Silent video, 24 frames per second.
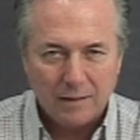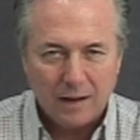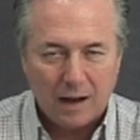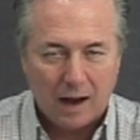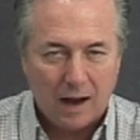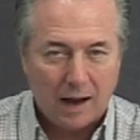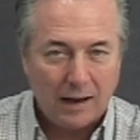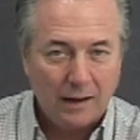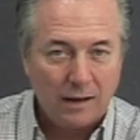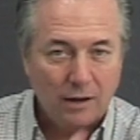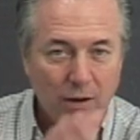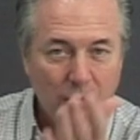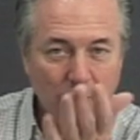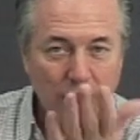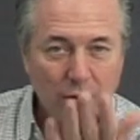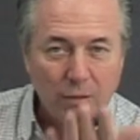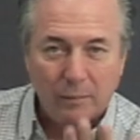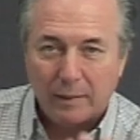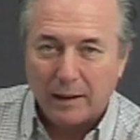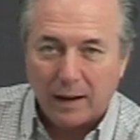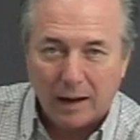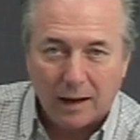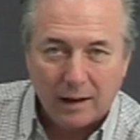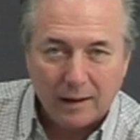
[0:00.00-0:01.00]
I know you're
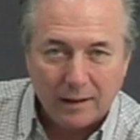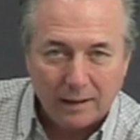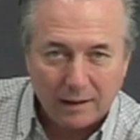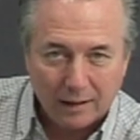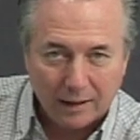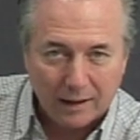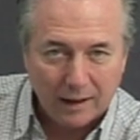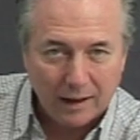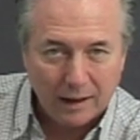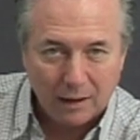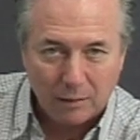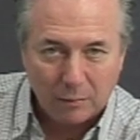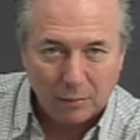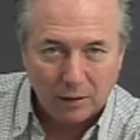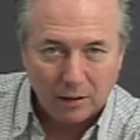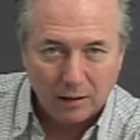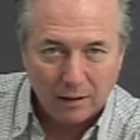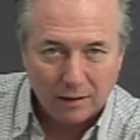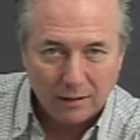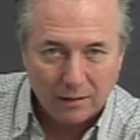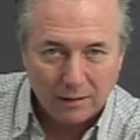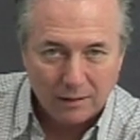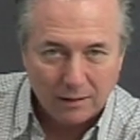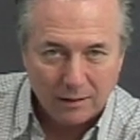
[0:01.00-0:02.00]
behind the
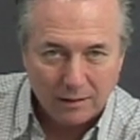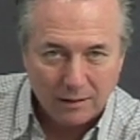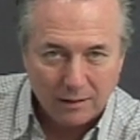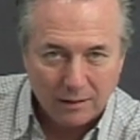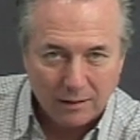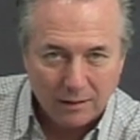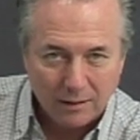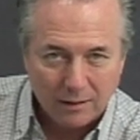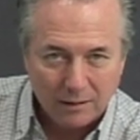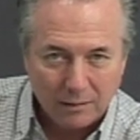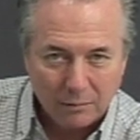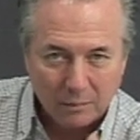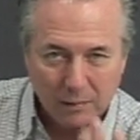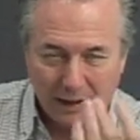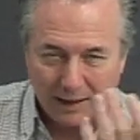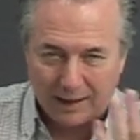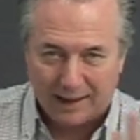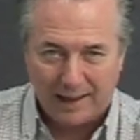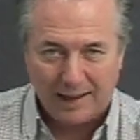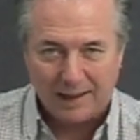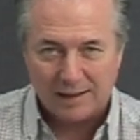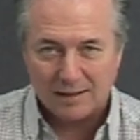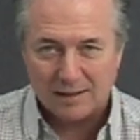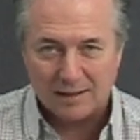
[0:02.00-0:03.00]
camera, but I
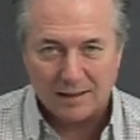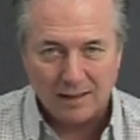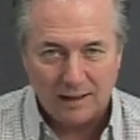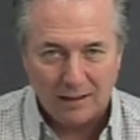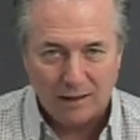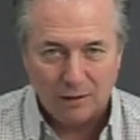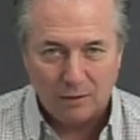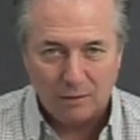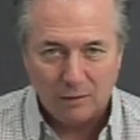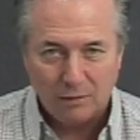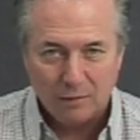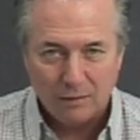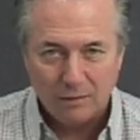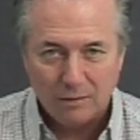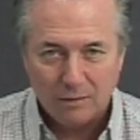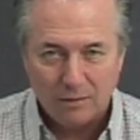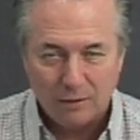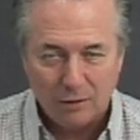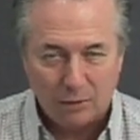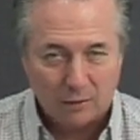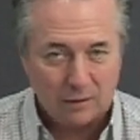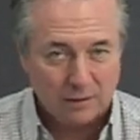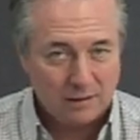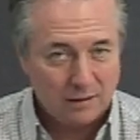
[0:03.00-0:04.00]
can't see you.
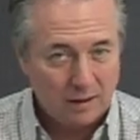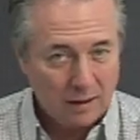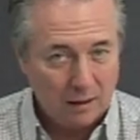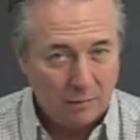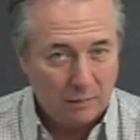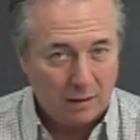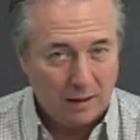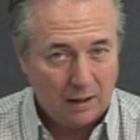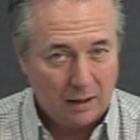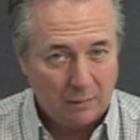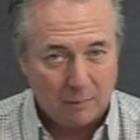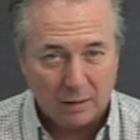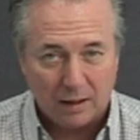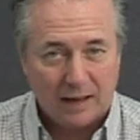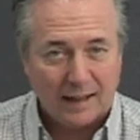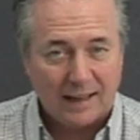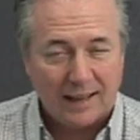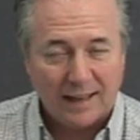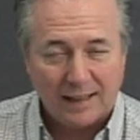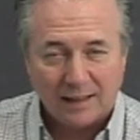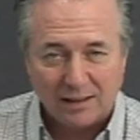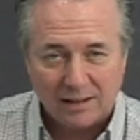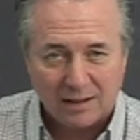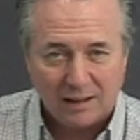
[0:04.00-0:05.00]
You can see me, but I
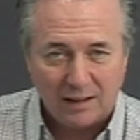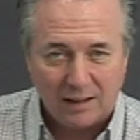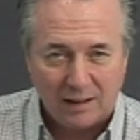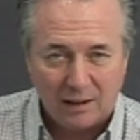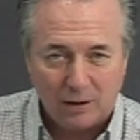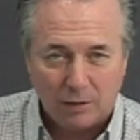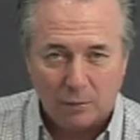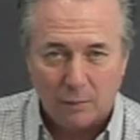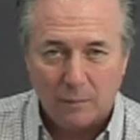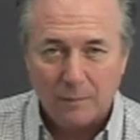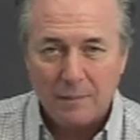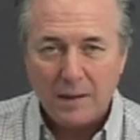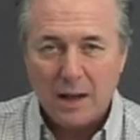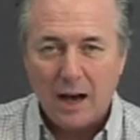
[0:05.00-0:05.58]
can't see you.